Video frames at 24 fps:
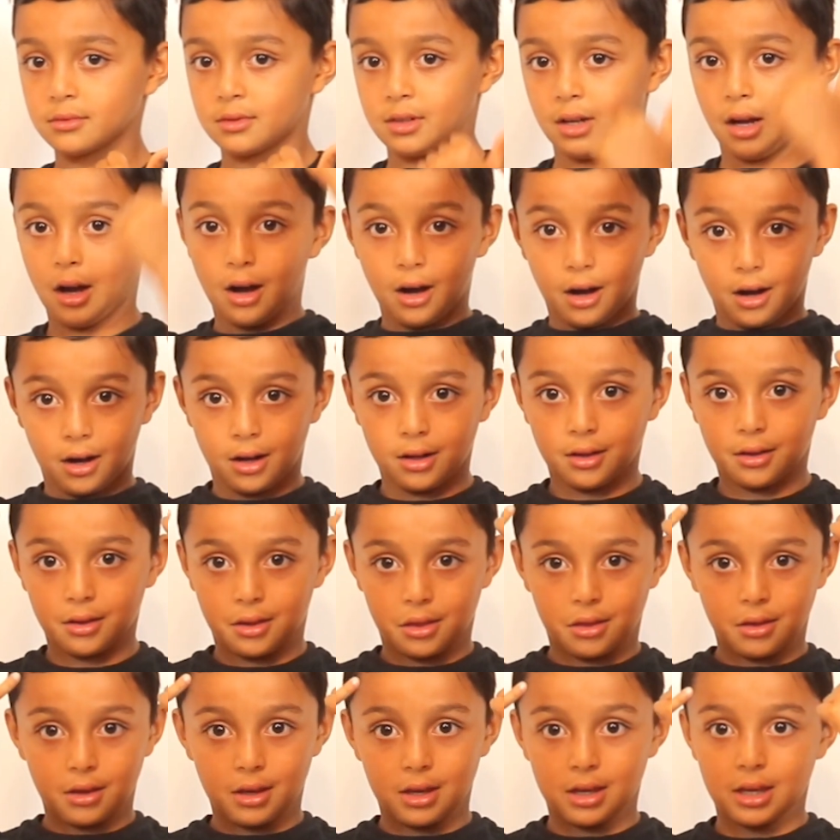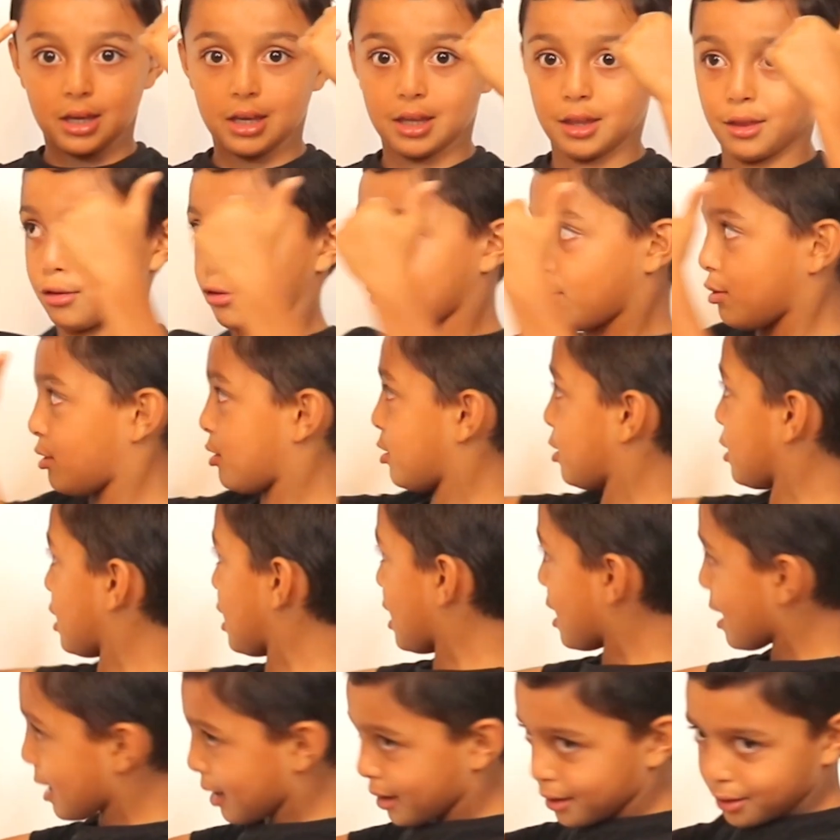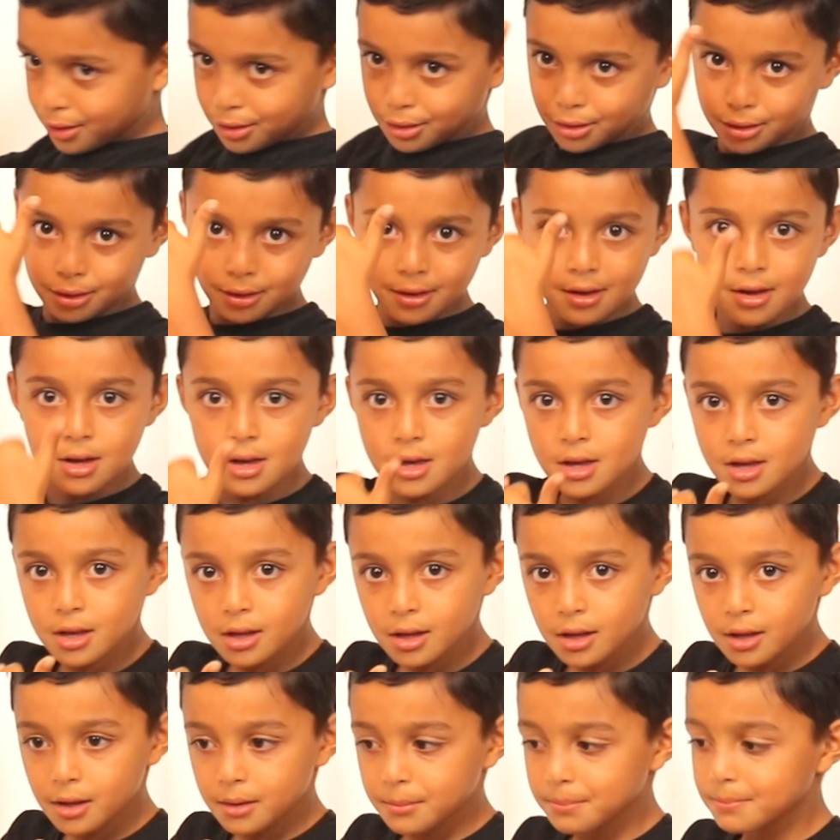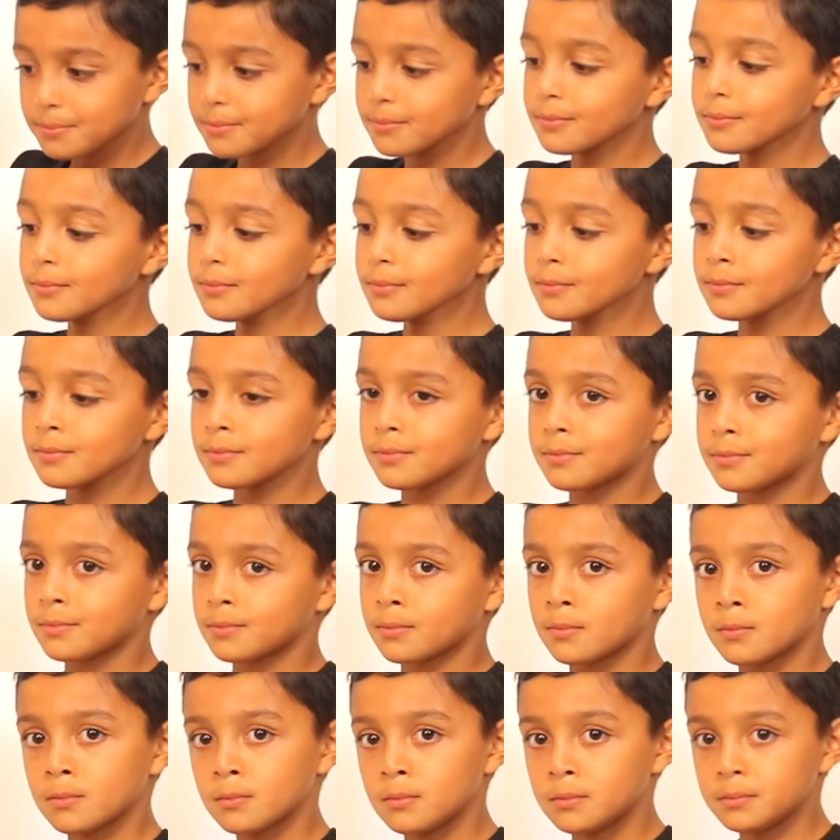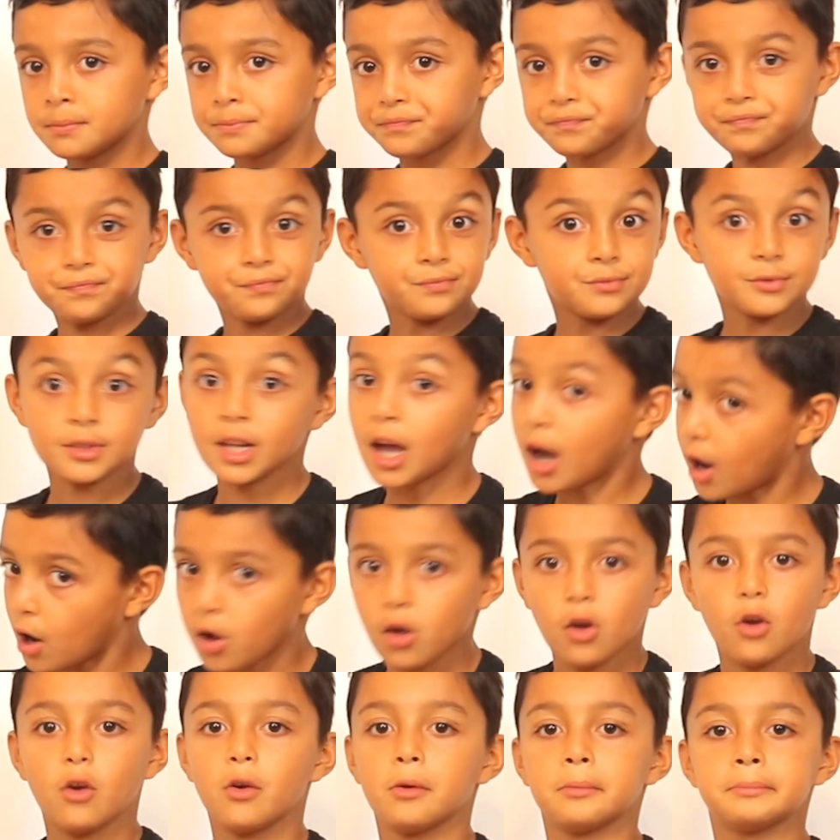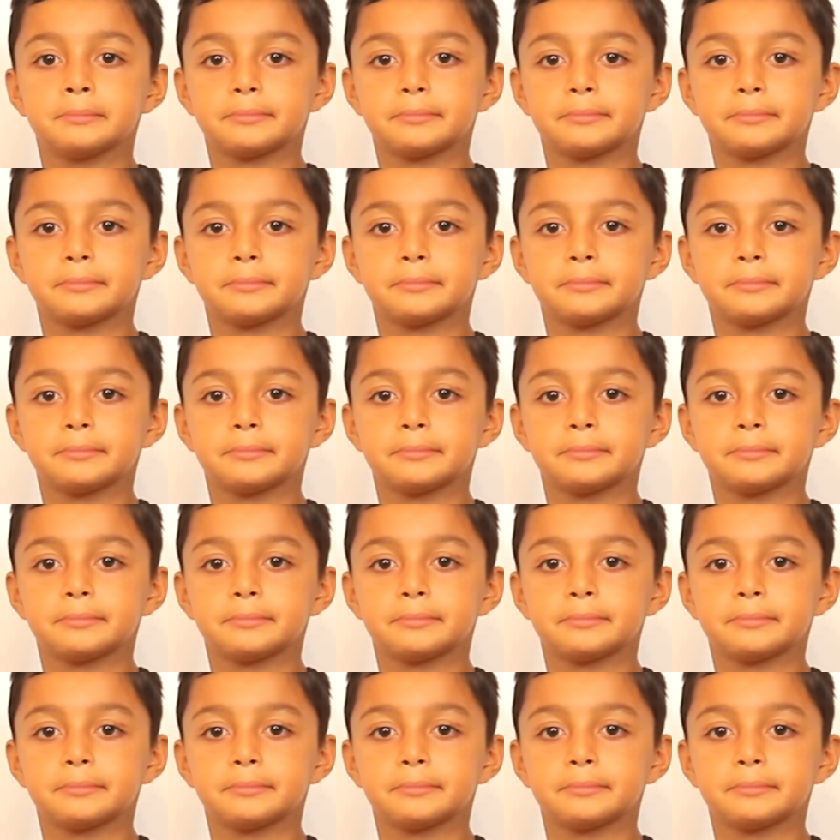The answer is Okay, does that mean the width is 6? No.